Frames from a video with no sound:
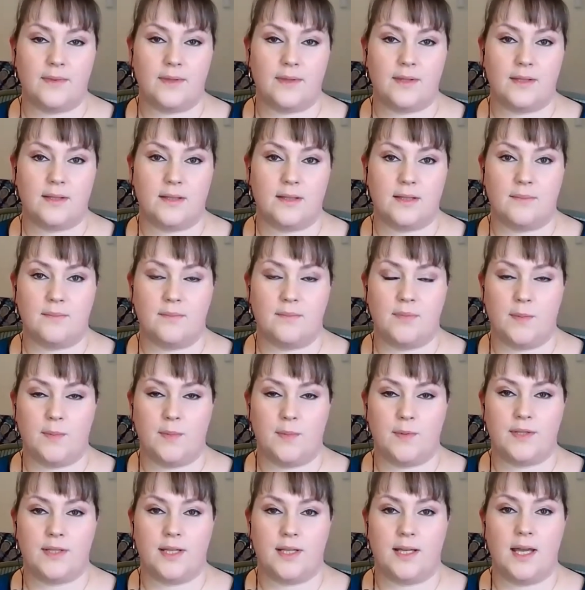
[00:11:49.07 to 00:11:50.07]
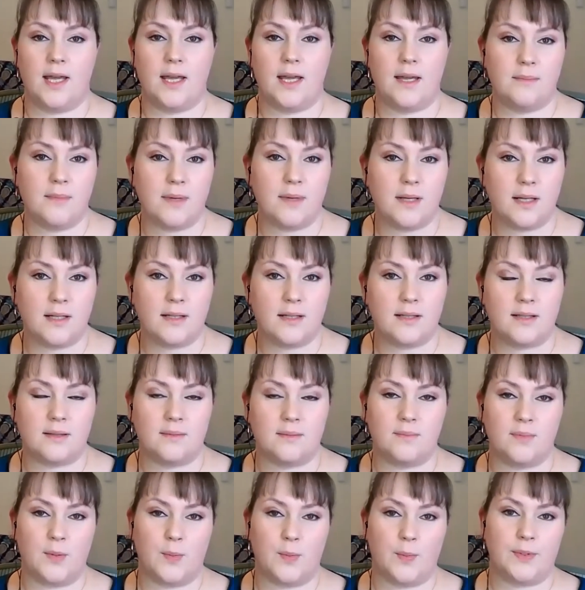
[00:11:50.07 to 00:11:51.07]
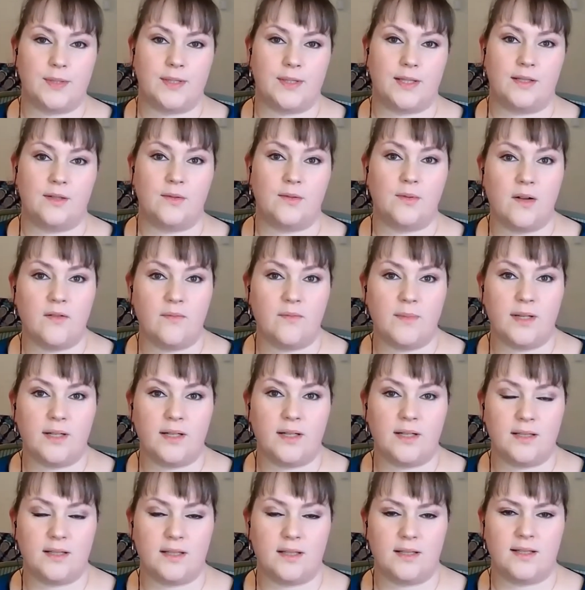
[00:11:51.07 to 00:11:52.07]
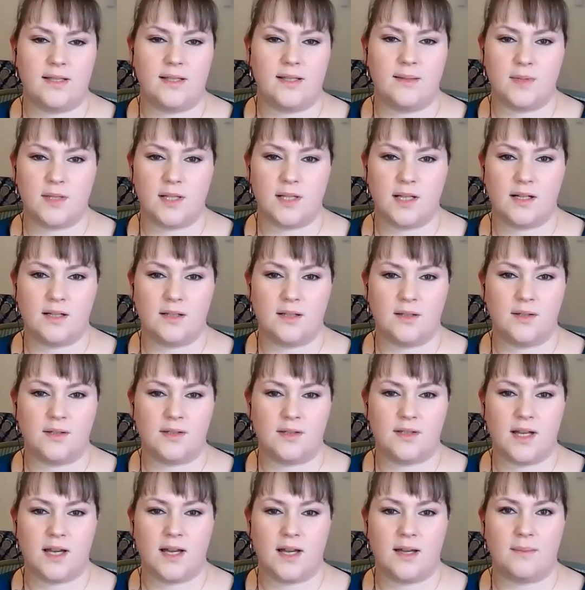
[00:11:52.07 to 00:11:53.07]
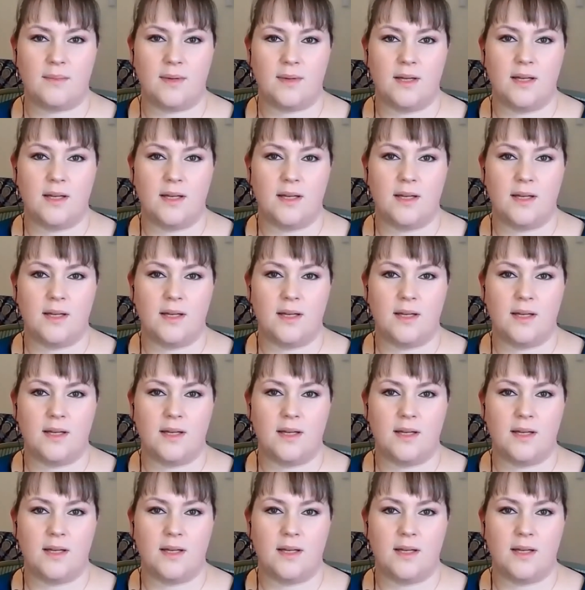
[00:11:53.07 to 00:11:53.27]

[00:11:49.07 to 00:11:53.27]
Some people say 8 minutes, some people say 12 minutes. It seems like a long time.